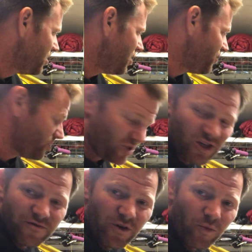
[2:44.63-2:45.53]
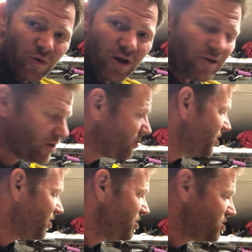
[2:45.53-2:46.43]
If you're 6'1", you're going to be
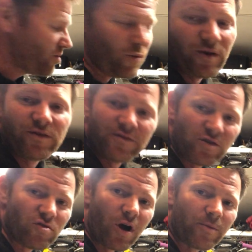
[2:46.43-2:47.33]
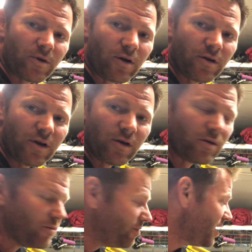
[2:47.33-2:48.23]
able to use a 150 dropper in
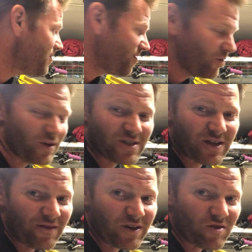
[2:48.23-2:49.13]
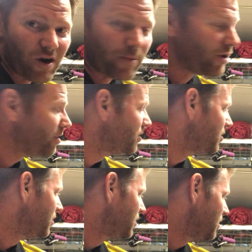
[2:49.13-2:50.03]
here, maybe even 170 dropper.
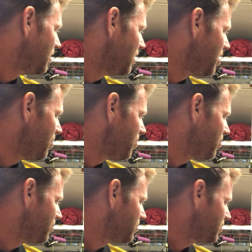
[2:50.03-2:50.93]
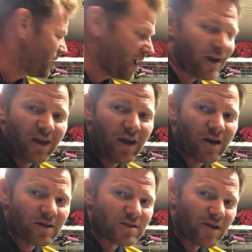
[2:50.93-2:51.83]
I can't
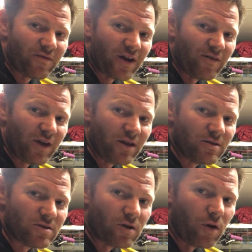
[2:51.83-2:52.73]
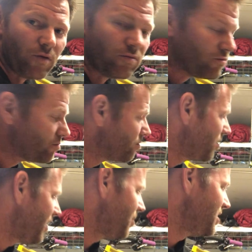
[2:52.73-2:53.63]
because I'm 5'8", so
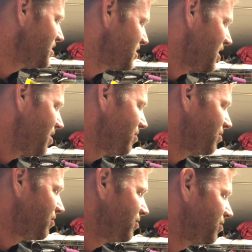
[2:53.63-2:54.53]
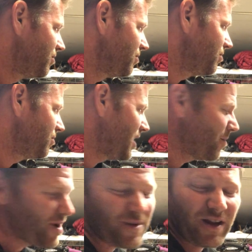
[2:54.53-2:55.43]
that means that I
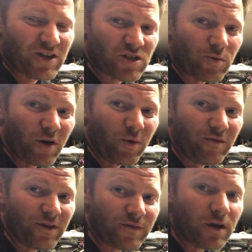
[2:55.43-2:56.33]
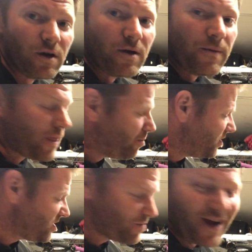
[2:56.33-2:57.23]
might be able to actually run a 150. But
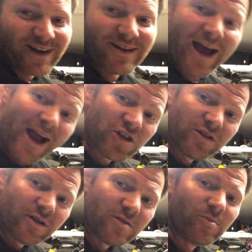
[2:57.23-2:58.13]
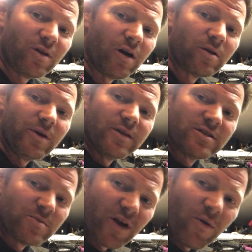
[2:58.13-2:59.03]
this bike actually doesn't belong to me. This
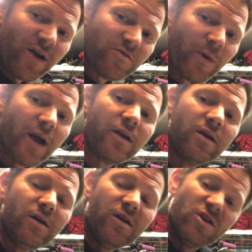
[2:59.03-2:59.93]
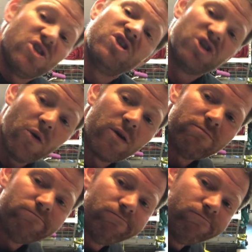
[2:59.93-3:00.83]
is my wife's bike, and she's
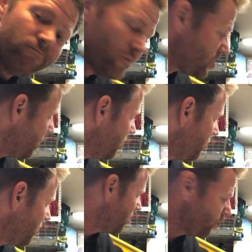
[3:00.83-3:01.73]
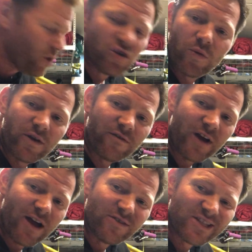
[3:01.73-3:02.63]
short. So a
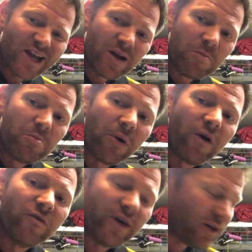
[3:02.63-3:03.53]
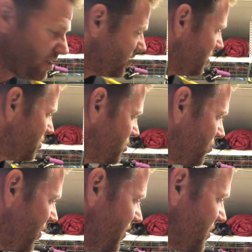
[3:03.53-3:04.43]
125 is like perfect. You
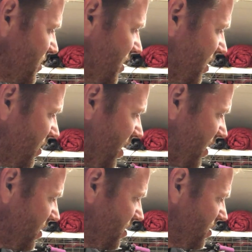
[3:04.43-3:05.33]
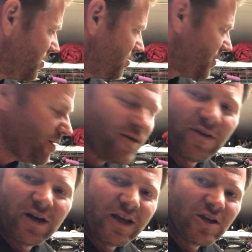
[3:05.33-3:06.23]
run this thing like maybe even
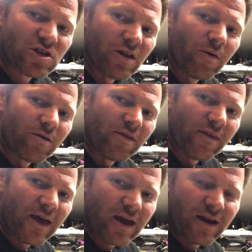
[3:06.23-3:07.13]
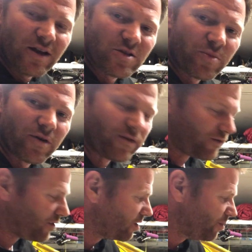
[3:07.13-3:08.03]
an inch lower than that, and it's perfect for her.